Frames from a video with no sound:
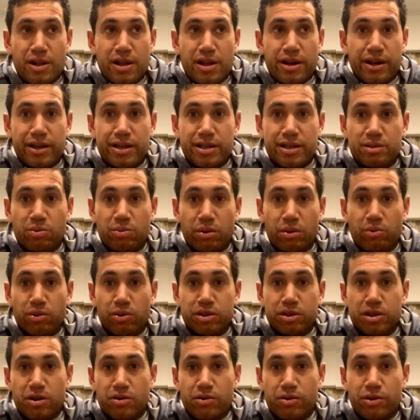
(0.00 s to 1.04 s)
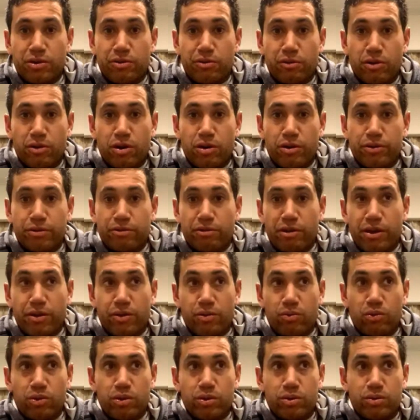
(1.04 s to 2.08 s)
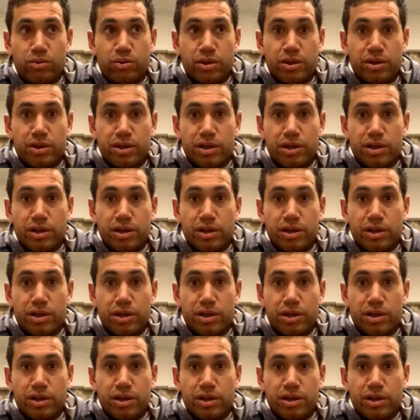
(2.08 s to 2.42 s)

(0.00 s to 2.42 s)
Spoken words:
I guess with what's gone on around the world,